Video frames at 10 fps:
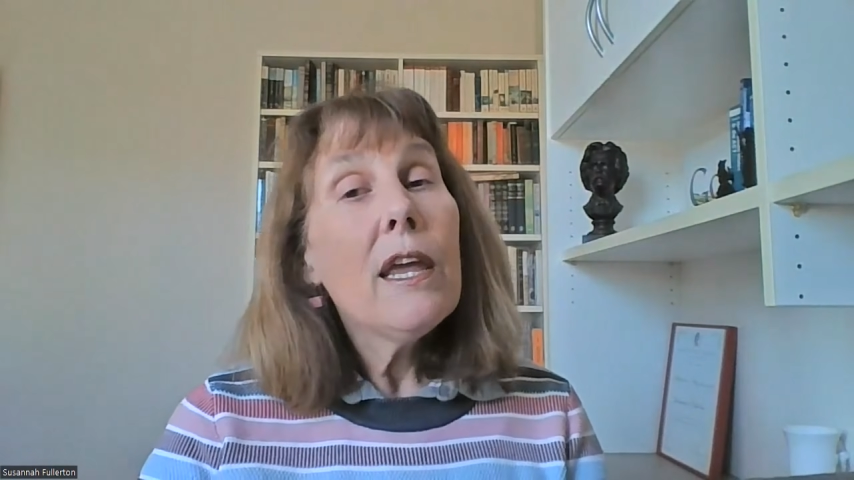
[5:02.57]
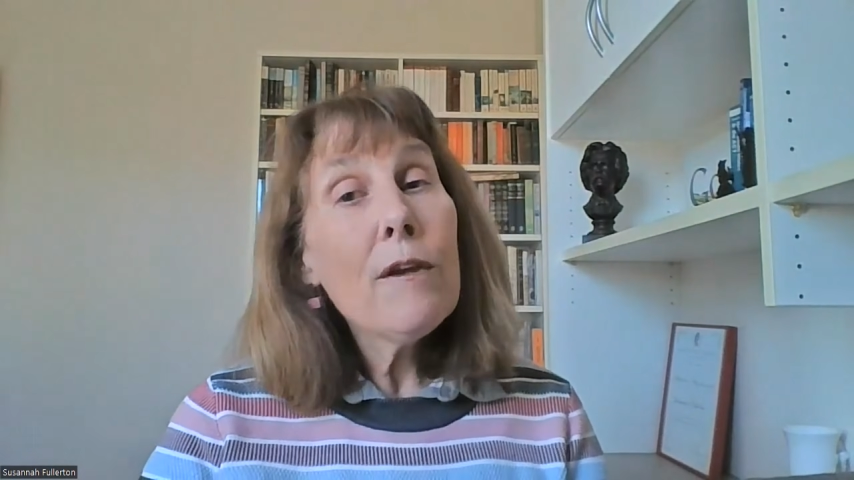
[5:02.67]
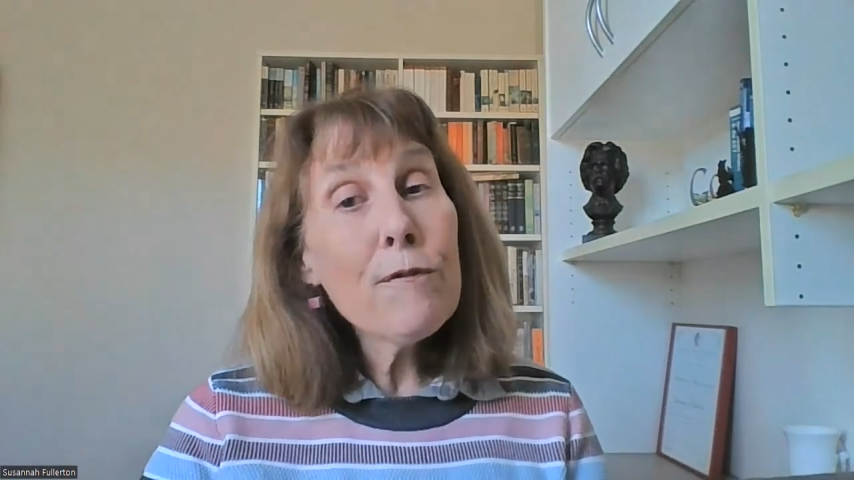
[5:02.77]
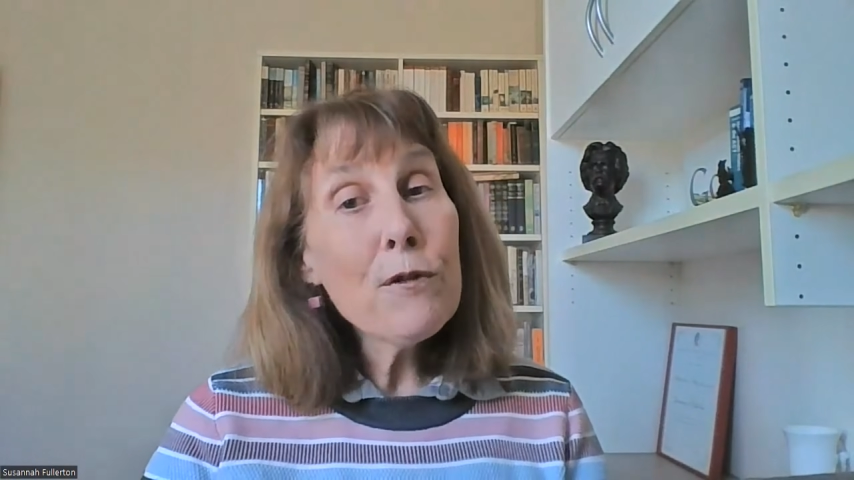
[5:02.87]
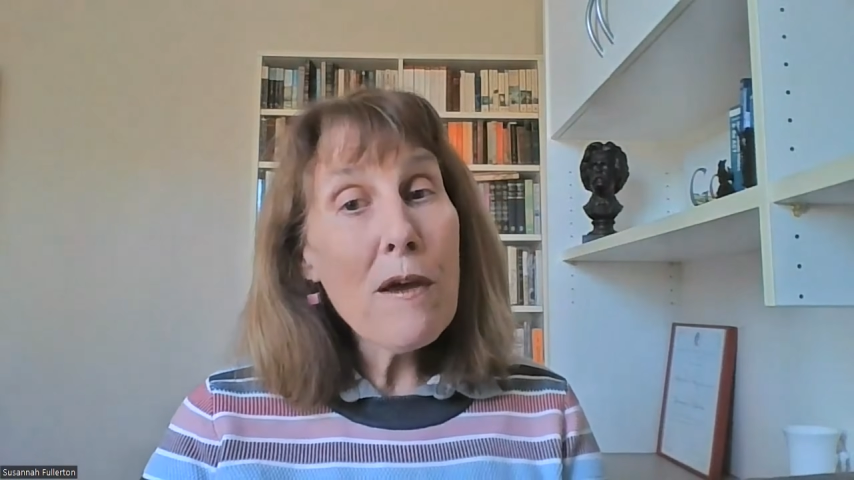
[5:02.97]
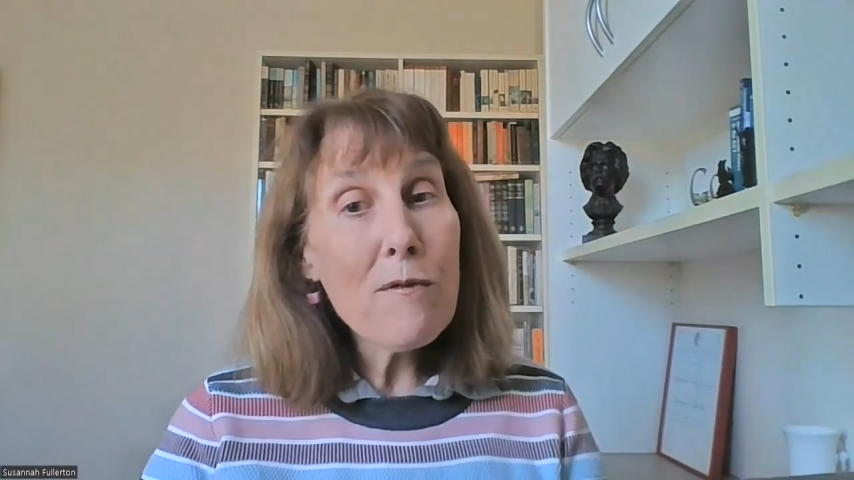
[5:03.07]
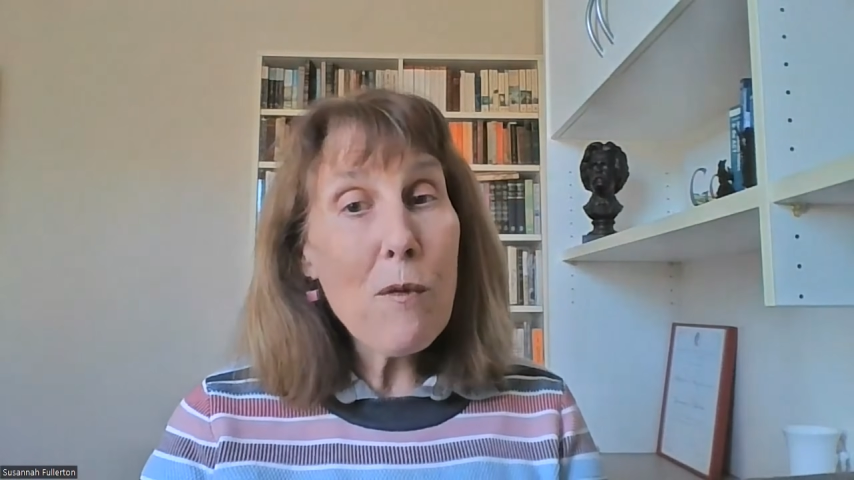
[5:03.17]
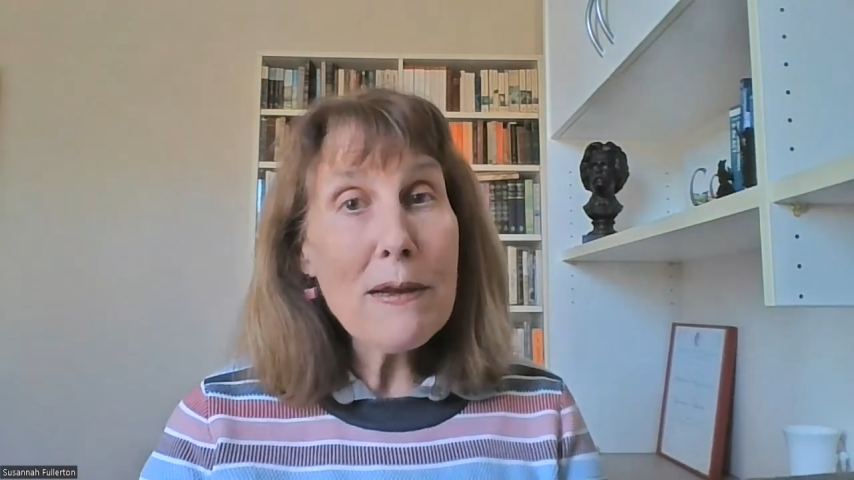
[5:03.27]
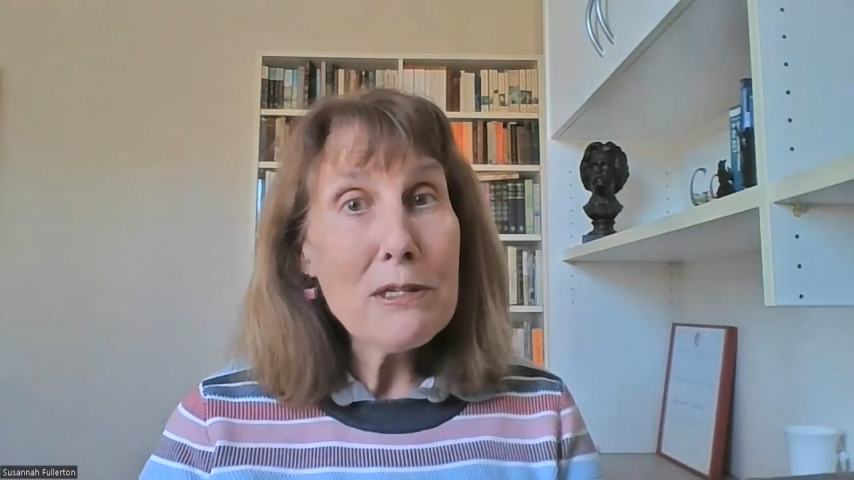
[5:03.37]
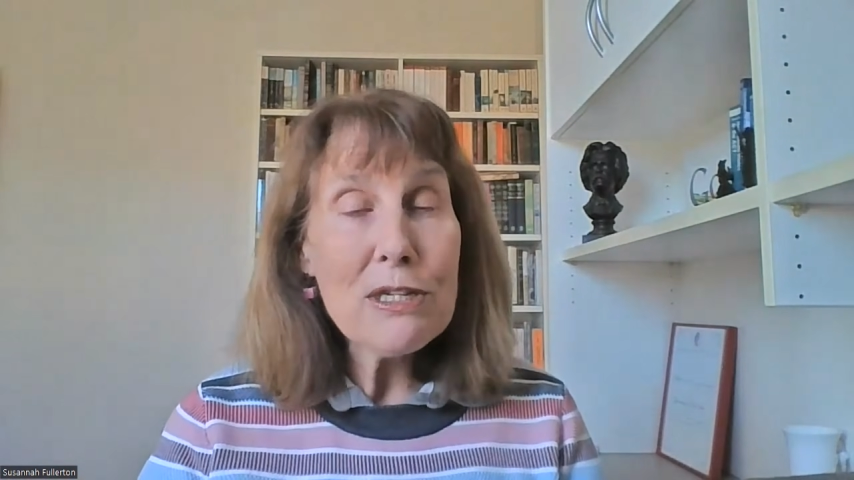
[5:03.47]
If you have
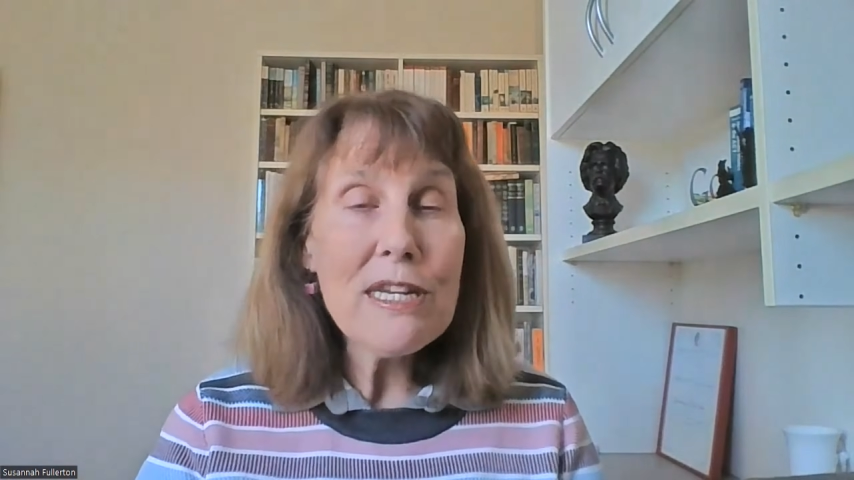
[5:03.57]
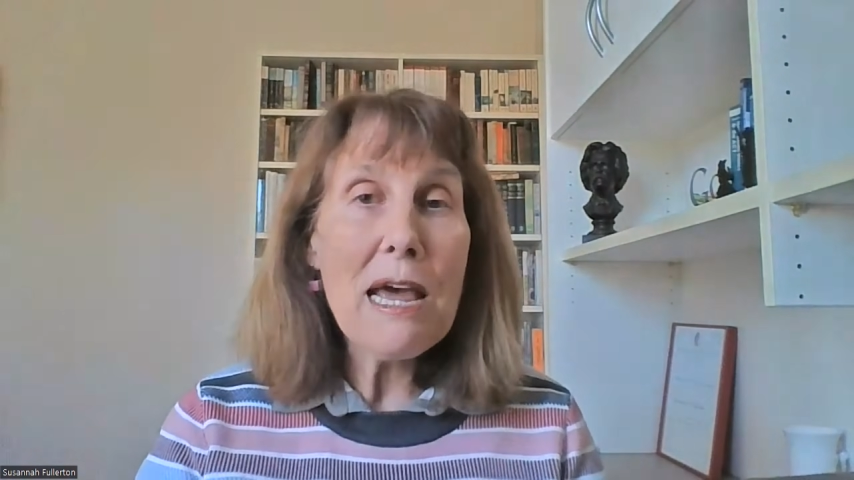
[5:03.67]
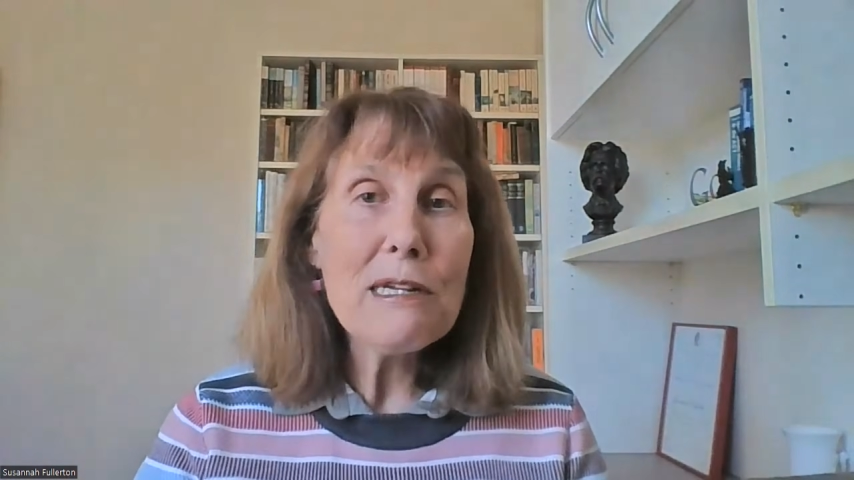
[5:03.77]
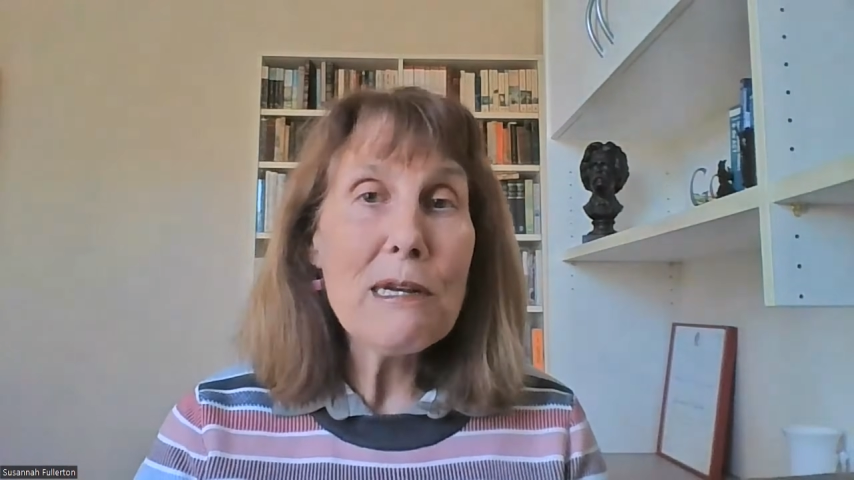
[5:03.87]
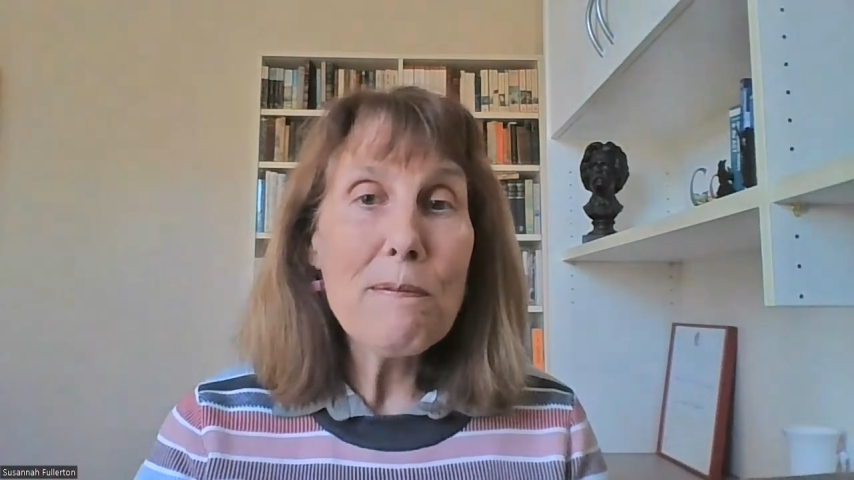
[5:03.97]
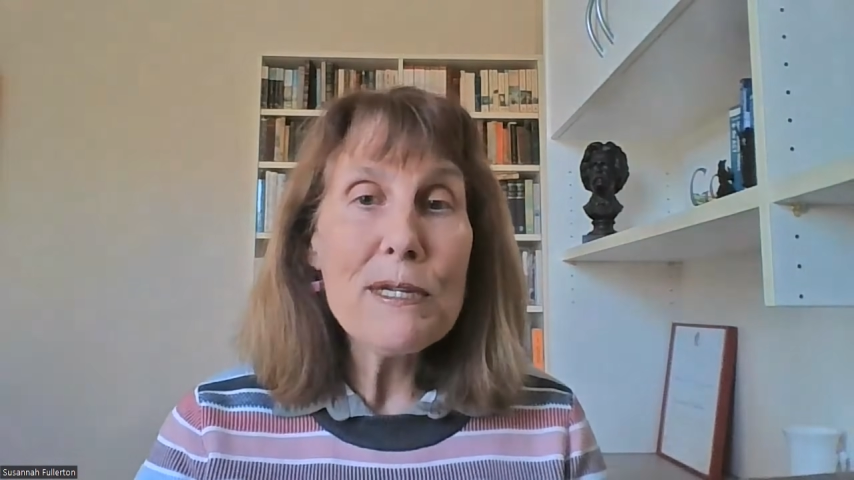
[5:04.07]
once started